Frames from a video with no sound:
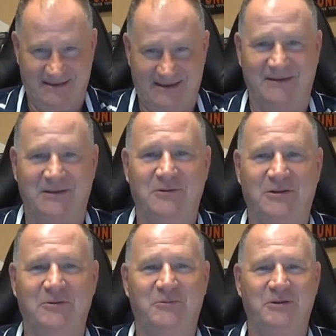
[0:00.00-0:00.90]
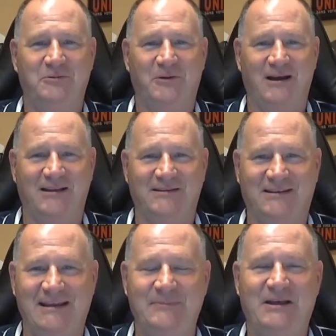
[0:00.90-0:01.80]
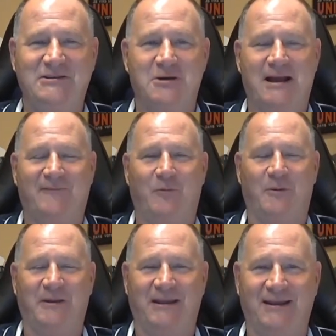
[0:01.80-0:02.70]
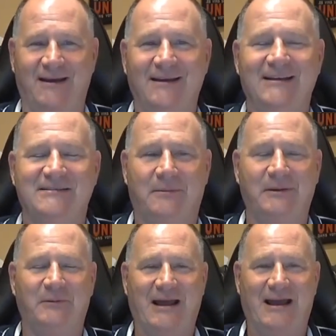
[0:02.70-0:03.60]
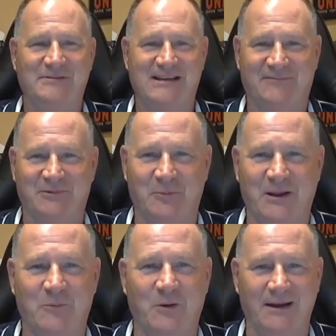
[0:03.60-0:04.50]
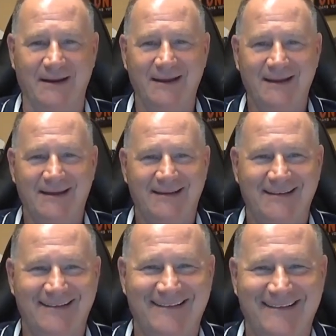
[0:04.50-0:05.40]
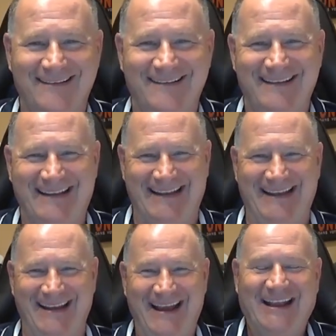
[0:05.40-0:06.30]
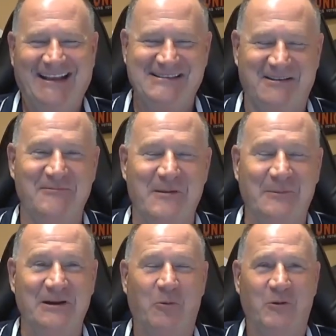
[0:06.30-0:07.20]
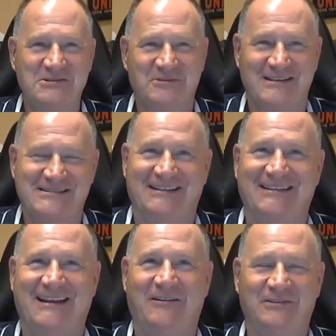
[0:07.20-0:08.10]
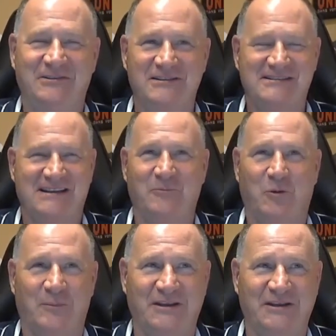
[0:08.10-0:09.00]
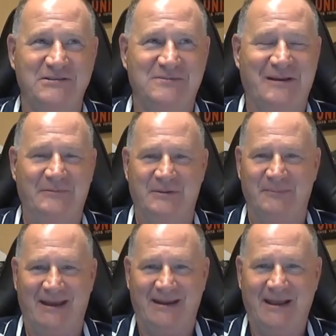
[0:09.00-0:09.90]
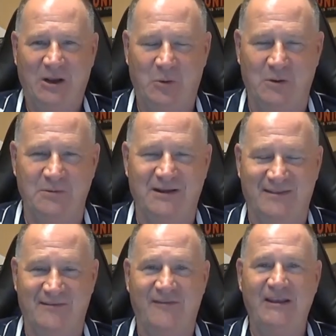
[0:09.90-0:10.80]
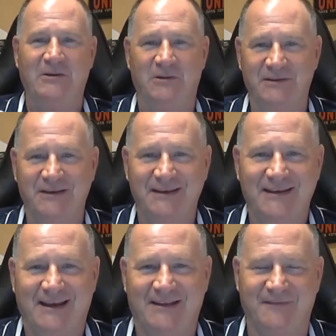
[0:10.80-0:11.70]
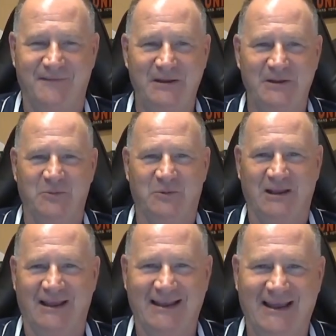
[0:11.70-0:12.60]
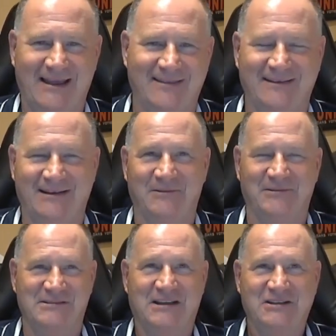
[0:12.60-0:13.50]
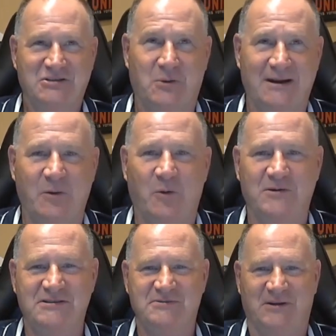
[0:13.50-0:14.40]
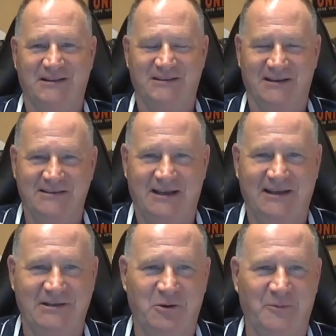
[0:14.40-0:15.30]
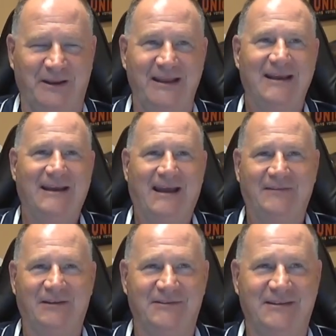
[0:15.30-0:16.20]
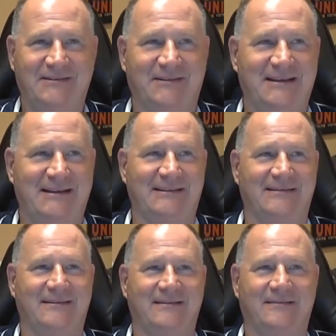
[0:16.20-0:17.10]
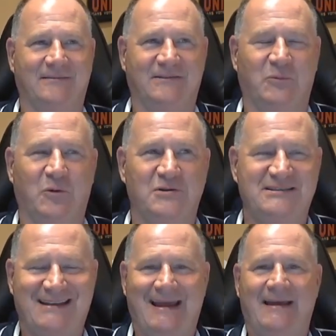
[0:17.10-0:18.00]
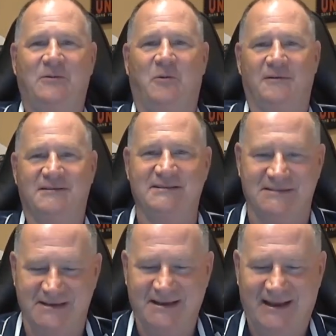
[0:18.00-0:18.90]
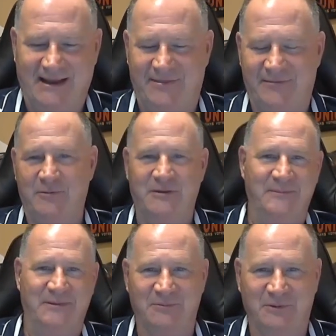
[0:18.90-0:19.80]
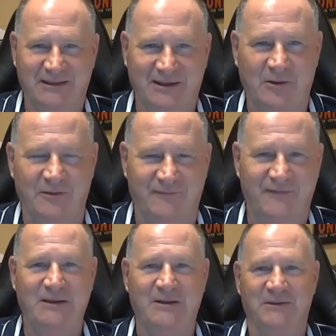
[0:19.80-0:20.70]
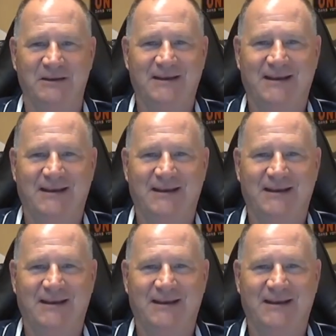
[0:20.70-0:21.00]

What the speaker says: Okay, you keep that track for me. Tell me what happens after week 1. Because I remember in horse racing, they don't do this anymore, but you used to be able to bet, quote, the field. And the field were like, there's 20 horses running in the Kentucky Derby, and they'll take the worst 10 horses and throw them into what they call the field.